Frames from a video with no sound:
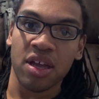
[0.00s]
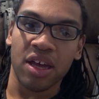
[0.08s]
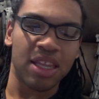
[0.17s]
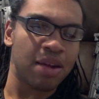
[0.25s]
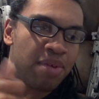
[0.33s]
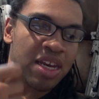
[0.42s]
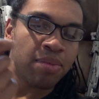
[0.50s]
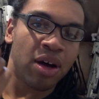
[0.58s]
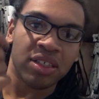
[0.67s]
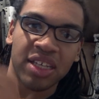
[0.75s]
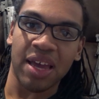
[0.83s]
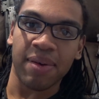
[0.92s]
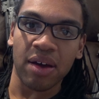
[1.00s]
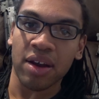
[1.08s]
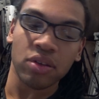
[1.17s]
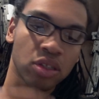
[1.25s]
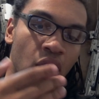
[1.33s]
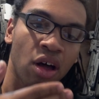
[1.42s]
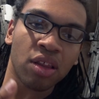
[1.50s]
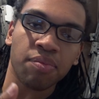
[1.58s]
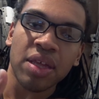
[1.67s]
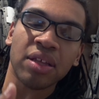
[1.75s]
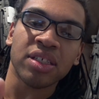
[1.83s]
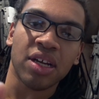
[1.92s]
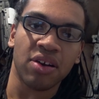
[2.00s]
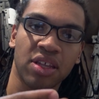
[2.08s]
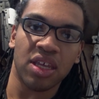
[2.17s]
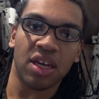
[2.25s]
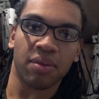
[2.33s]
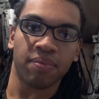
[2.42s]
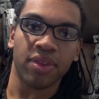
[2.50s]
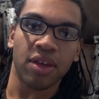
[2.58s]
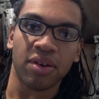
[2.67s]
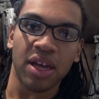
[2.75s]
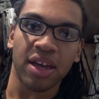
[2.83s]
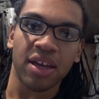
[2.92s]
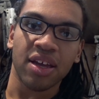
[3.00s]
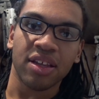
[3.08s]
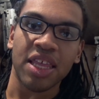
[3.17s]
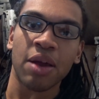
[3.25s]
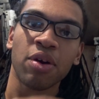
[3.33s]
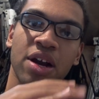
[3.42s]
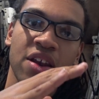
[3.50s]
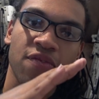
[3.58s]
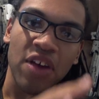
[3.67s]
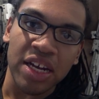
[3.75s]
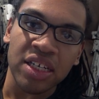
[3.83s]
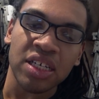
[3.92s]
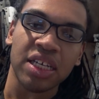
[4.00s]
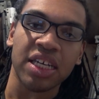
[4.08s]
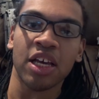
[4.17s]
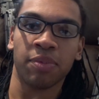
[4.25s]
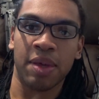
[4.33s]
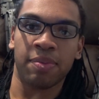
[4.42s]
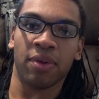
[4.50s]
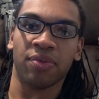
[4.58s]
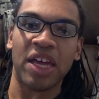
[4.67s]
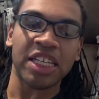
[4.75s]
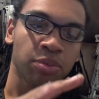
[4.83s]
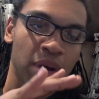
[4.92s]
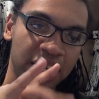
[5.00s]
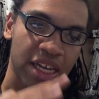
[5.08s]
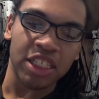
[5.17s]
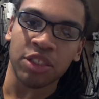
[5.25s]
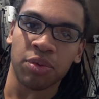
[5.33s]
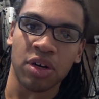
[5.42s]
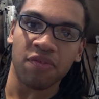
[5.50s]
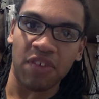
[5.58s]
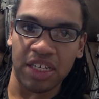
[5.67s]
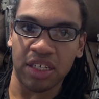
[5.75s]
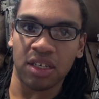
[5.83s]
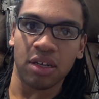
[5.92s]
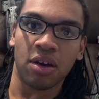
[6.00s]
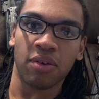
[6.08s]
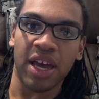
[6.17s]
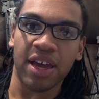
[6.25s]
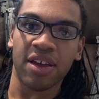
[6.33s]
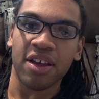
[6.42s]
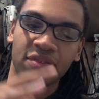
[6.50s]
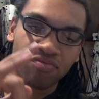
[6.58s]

And then mini balls came out. It was all a military thing. Okay? They were invented to kill people. That's why guns were invented. Okay?